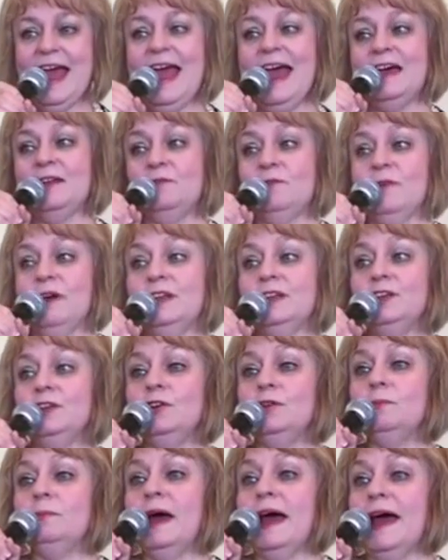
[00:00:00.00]
And when
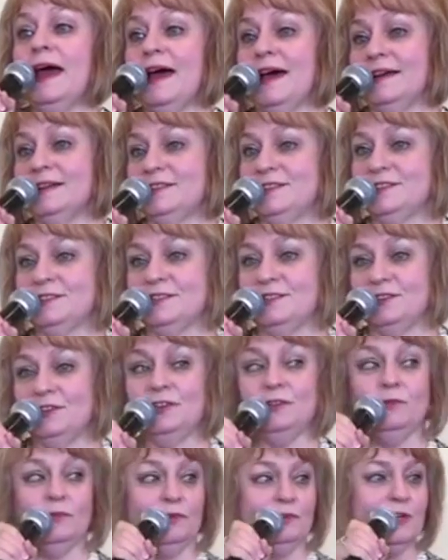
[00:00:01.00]
you pass,
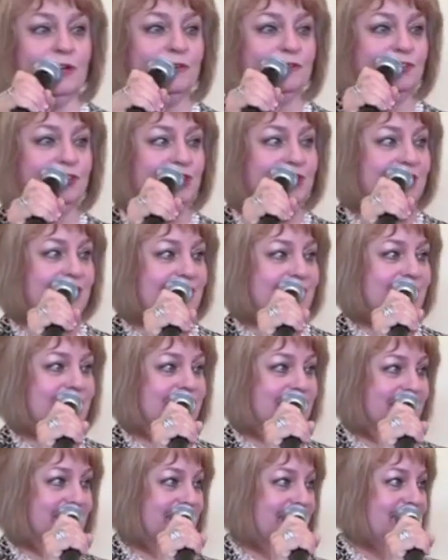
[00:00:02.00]
you will know
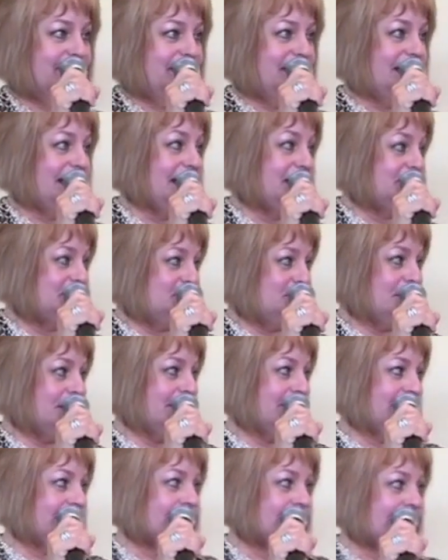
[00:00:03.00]
Jesus, each one
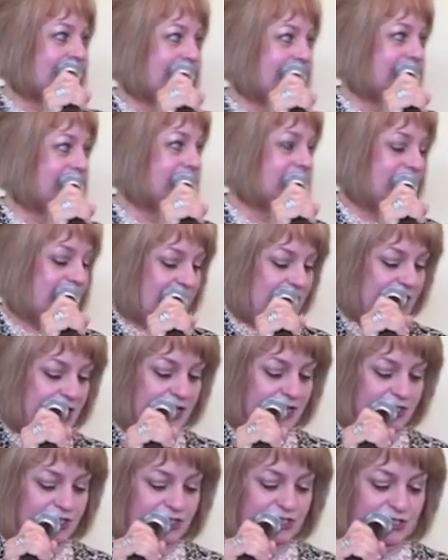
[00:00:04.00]
of you kids."
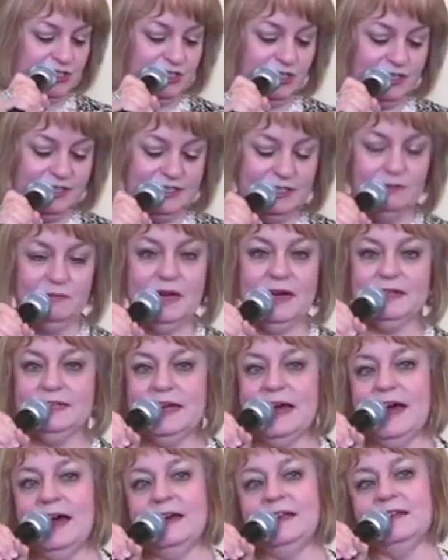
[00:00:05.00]
She looked at my
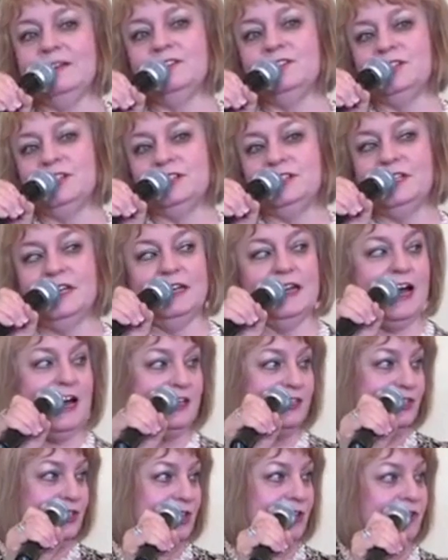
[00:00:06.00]
dad and she said,
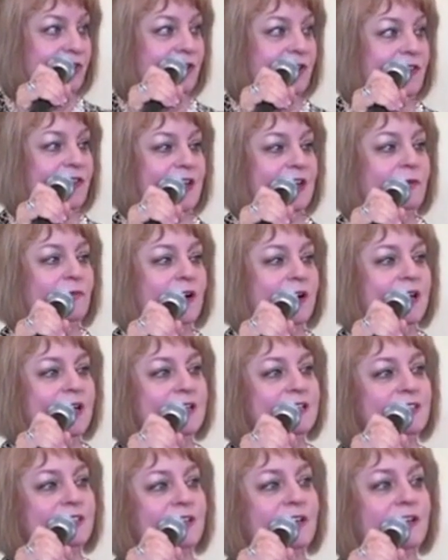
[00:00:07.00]
"I shudder to think what
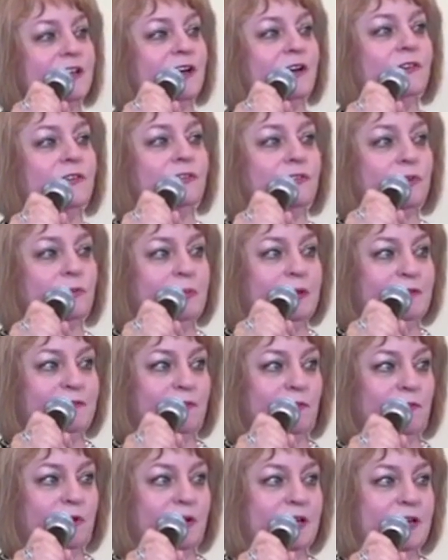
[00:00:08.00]
he's going to go through
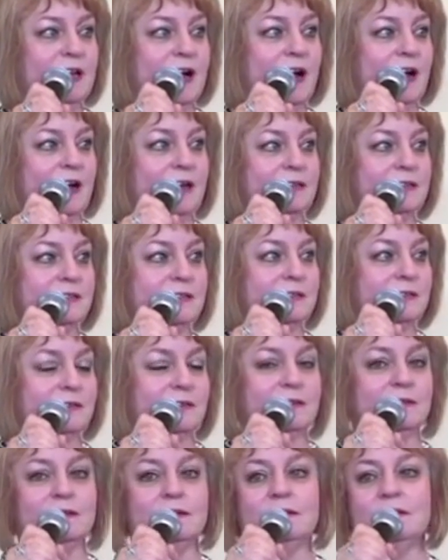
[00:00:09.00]
before he dies.
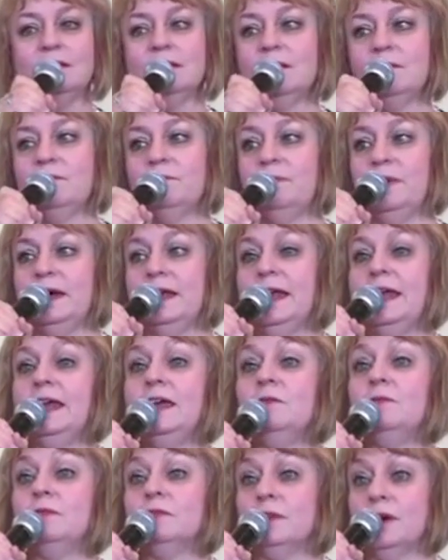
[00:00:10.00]
But
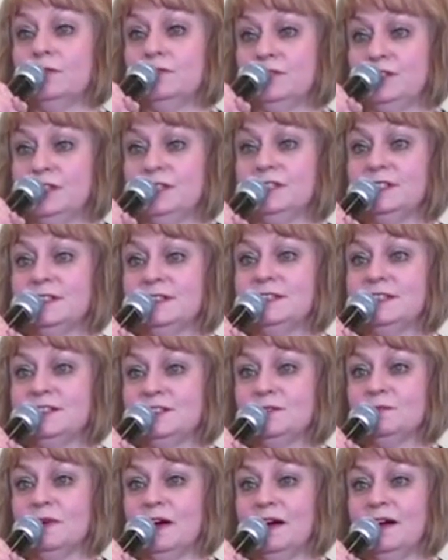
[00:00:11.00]
he will know Jesus
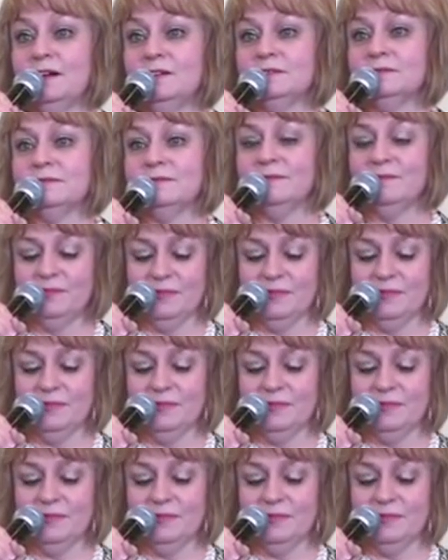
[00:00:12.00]
as well."